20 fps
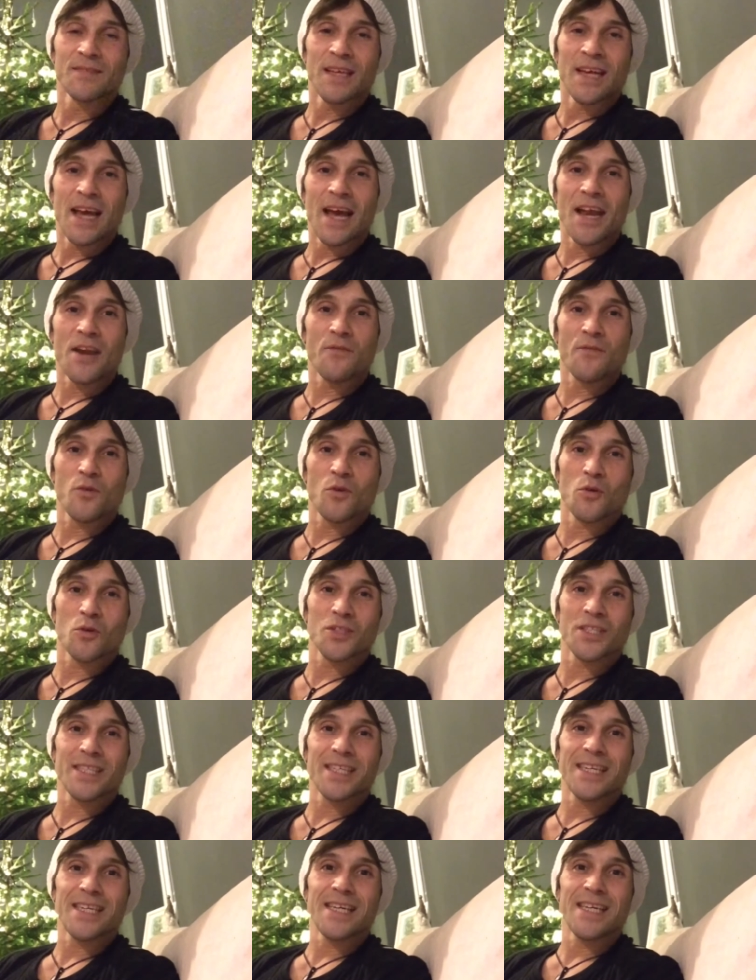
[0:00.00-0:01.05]
And of
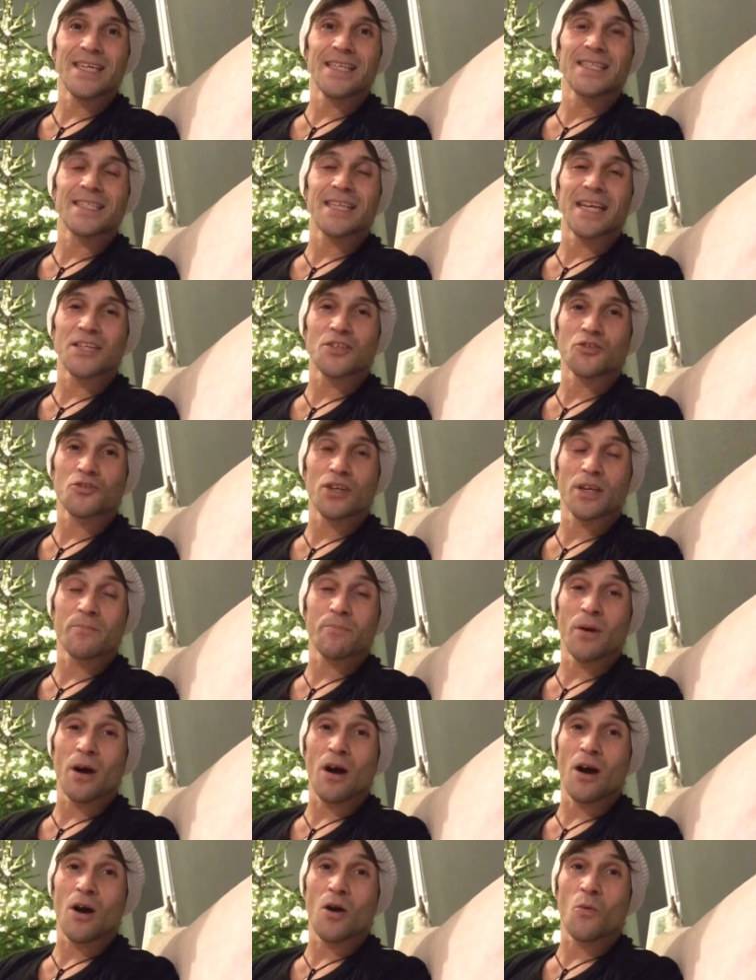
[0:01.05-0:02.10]
course, the eccentric
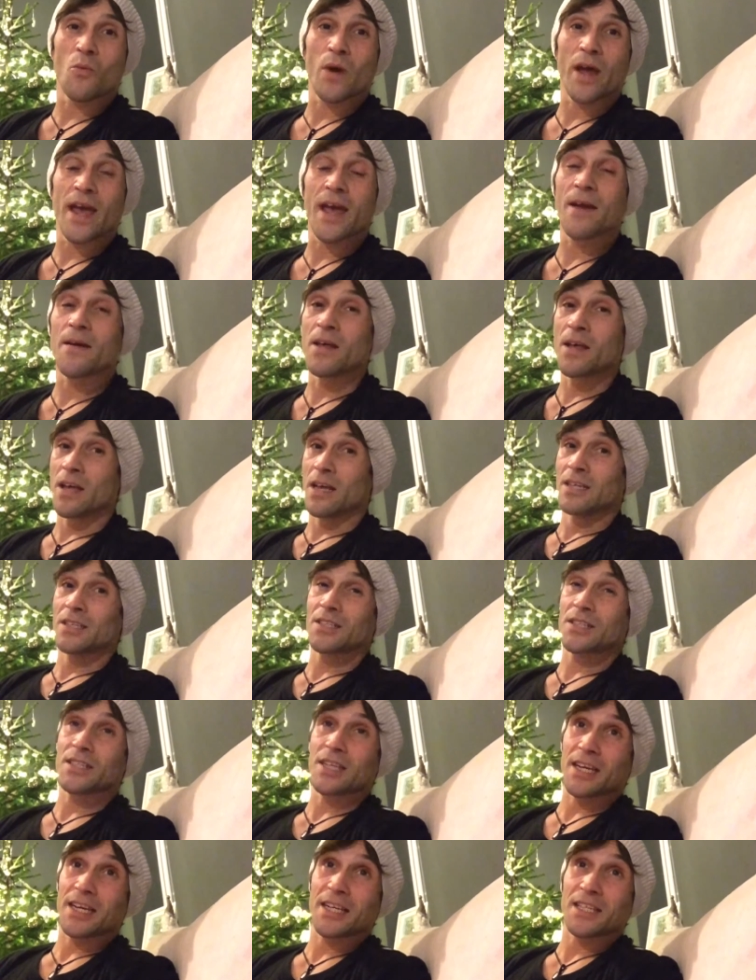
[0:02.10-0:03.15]
part, where
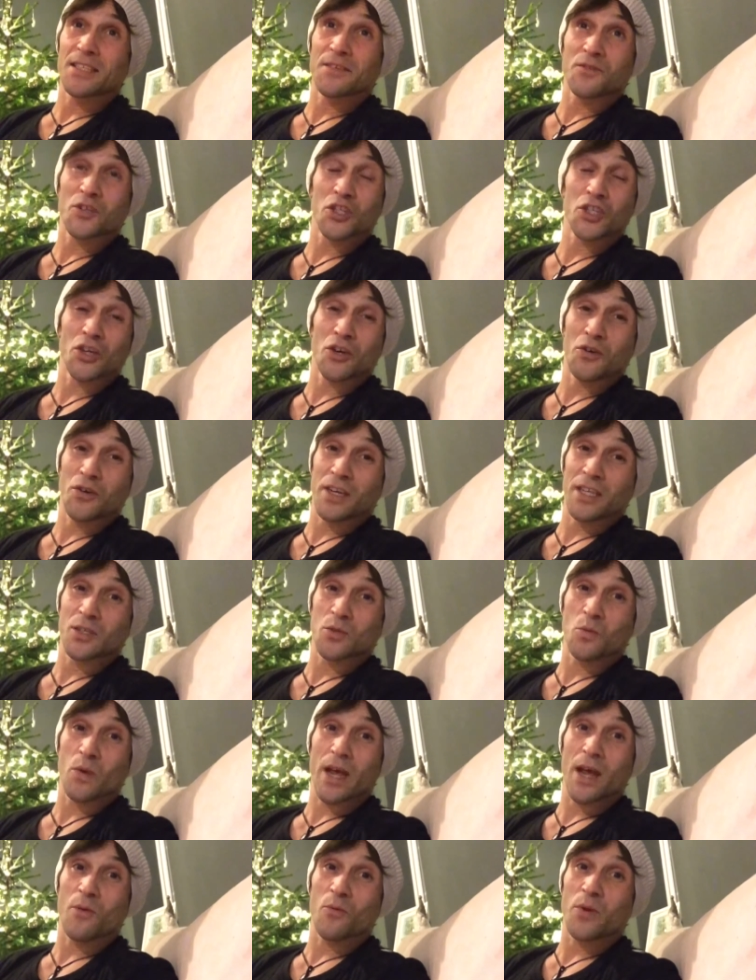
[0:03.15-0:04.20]
studies have shown is
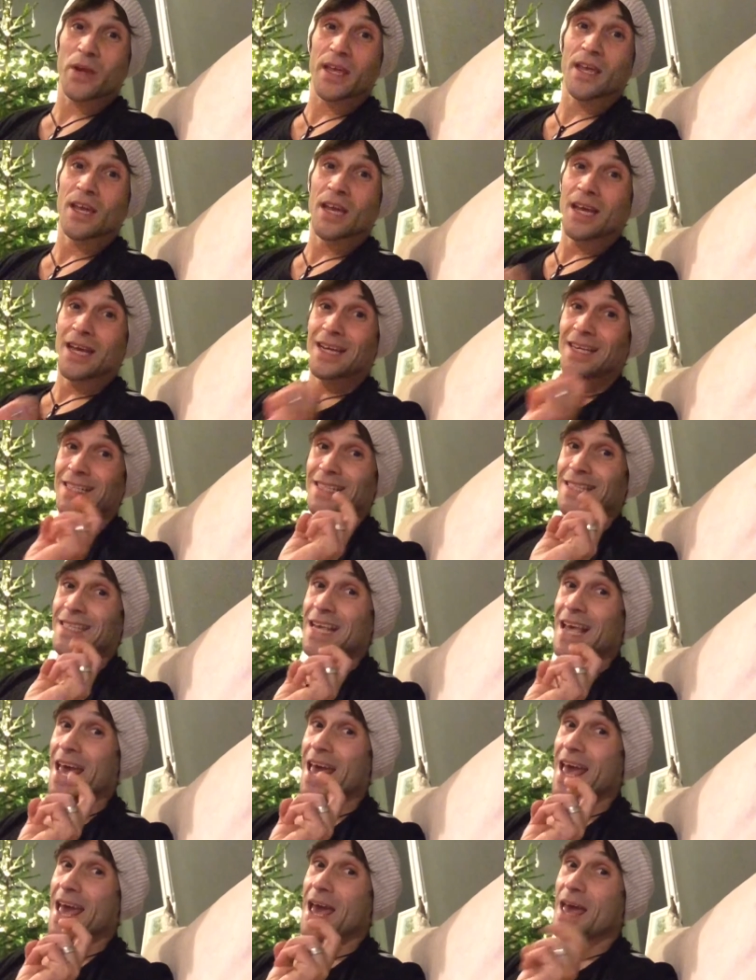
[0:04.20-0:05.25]
where we
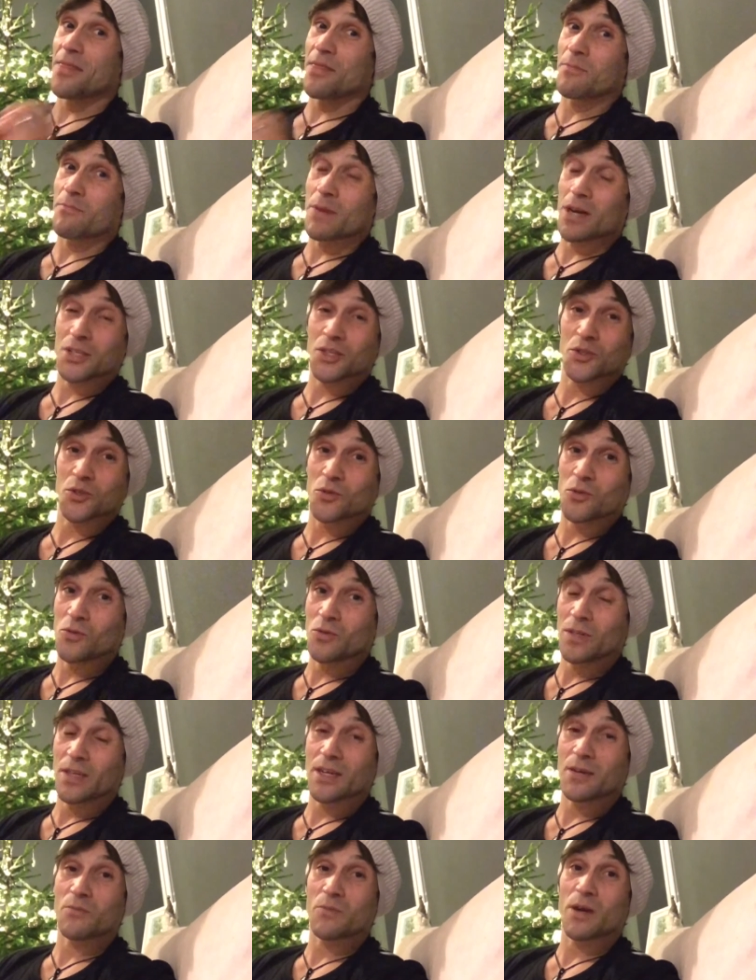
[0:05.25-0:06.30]
tear the
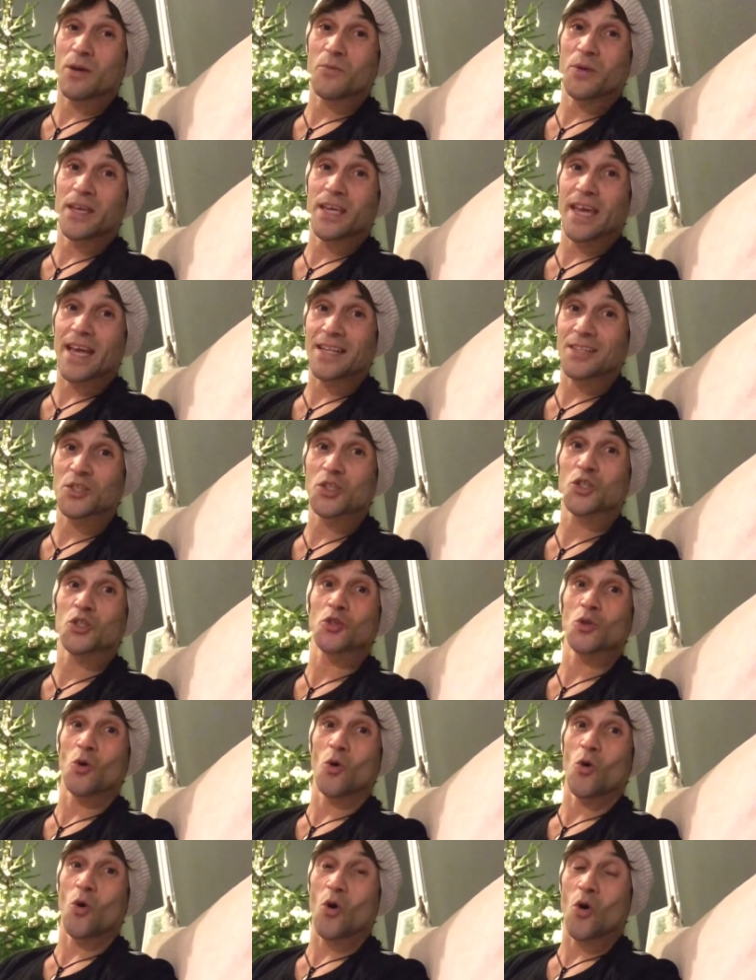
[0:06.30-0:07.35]
muscle and where we get
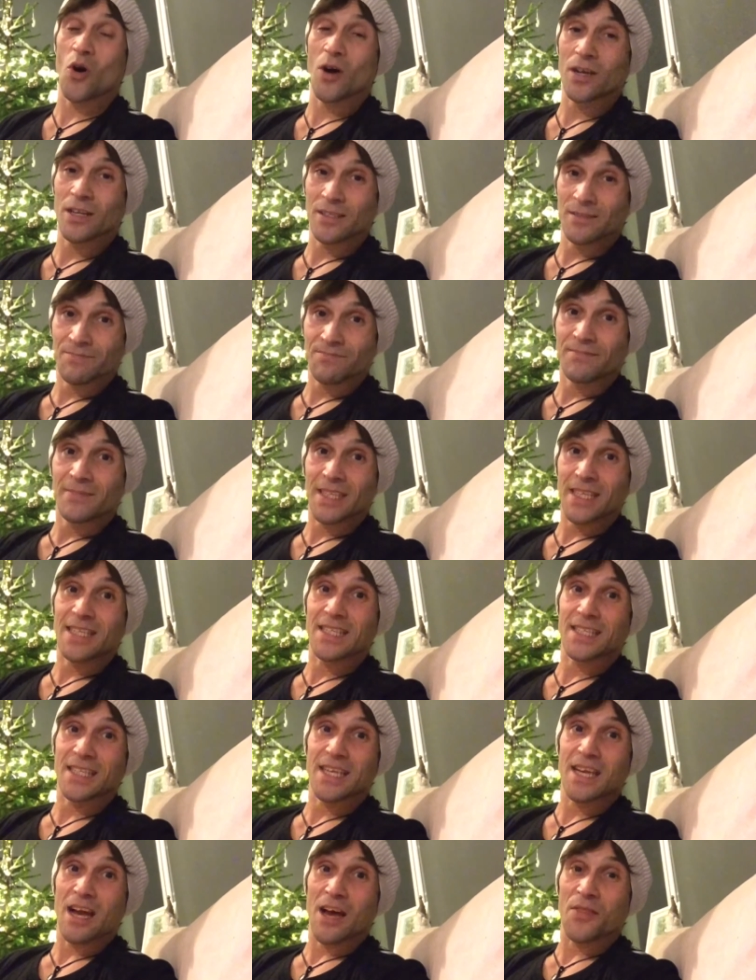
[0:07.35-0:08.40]
sore,
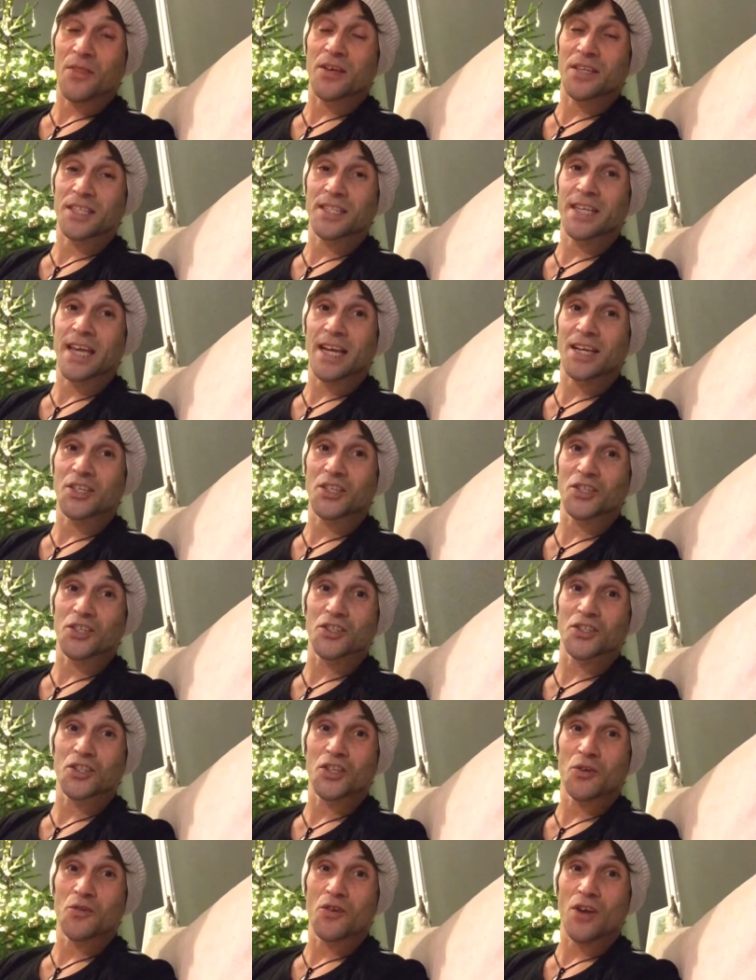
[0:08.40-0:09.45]
is the other
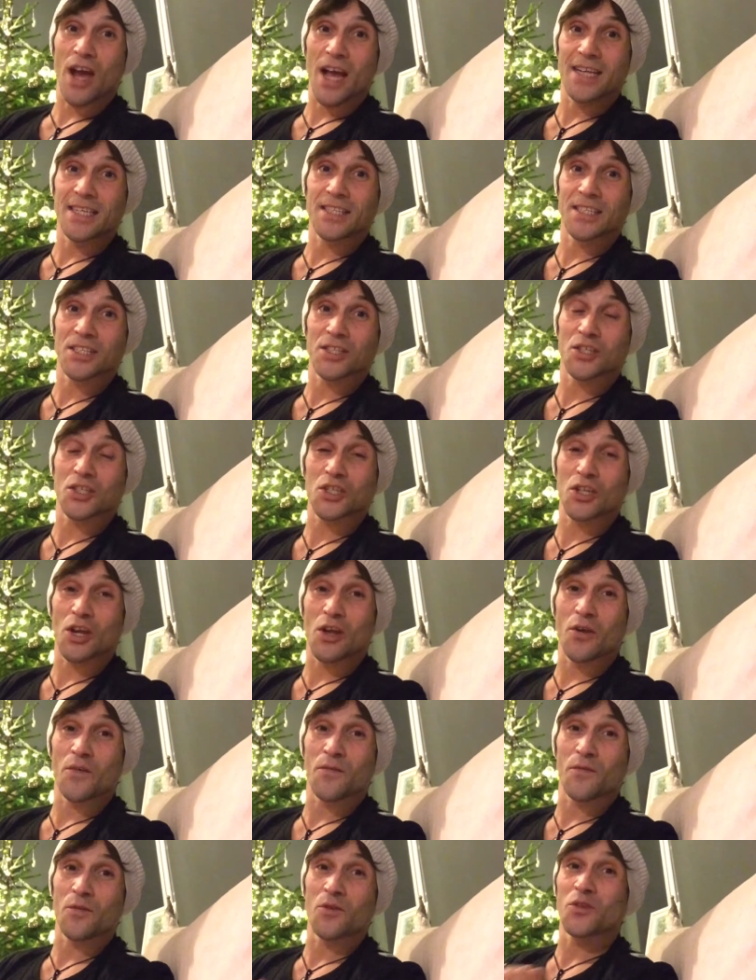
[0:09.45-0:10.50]
section. So nice and
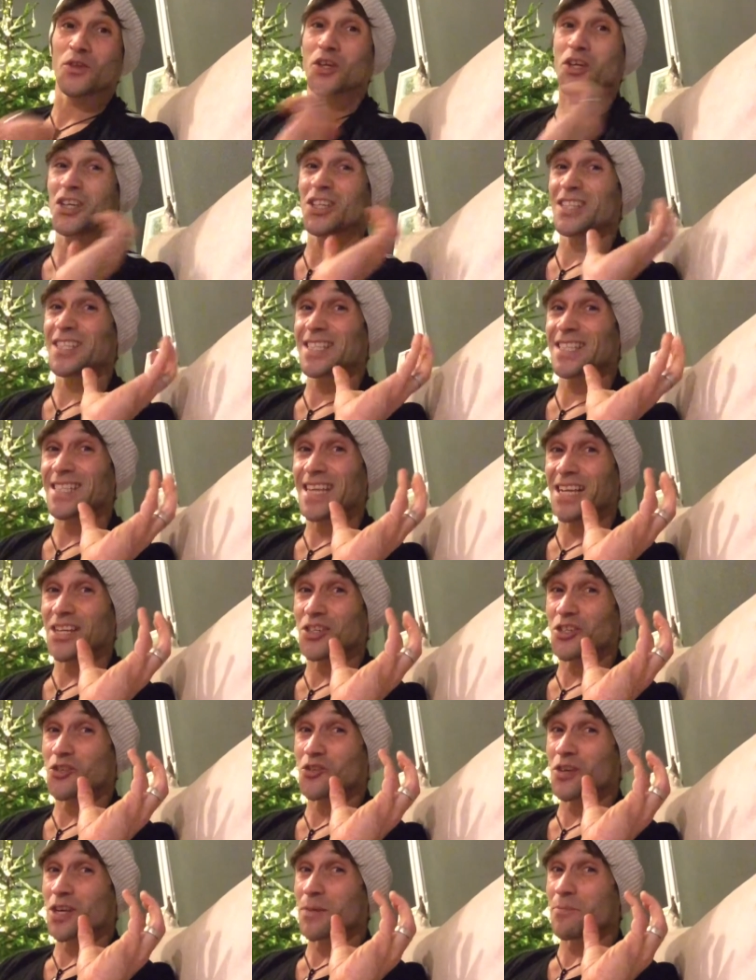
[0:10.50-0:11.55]
slow through the
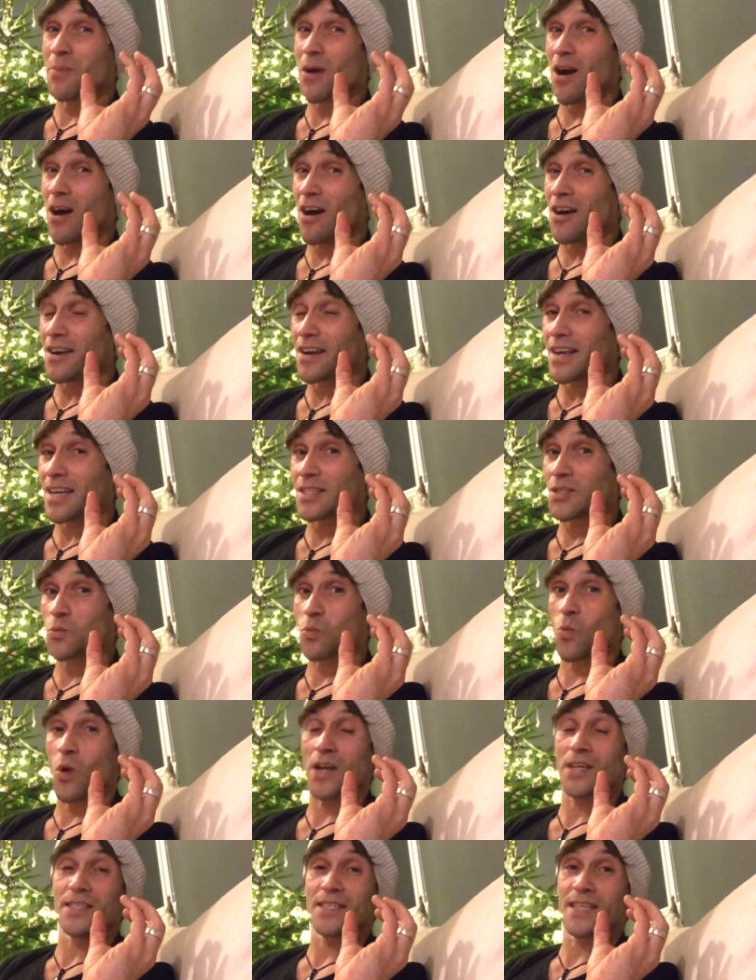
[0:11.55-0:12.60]
concentric part as
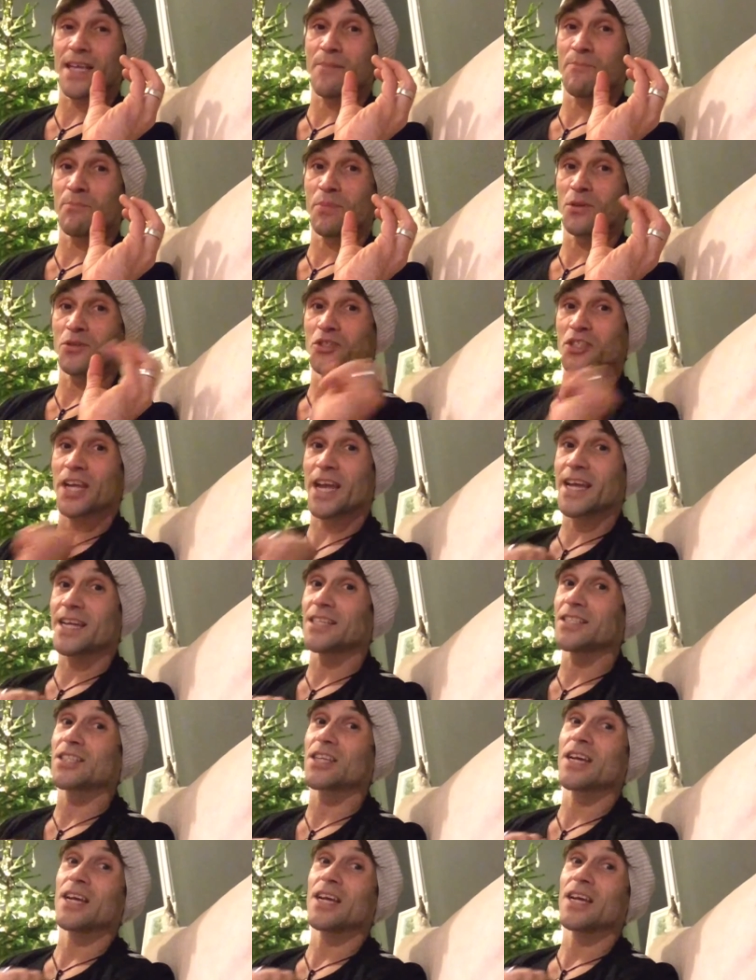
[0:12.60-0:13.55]
one tempo change,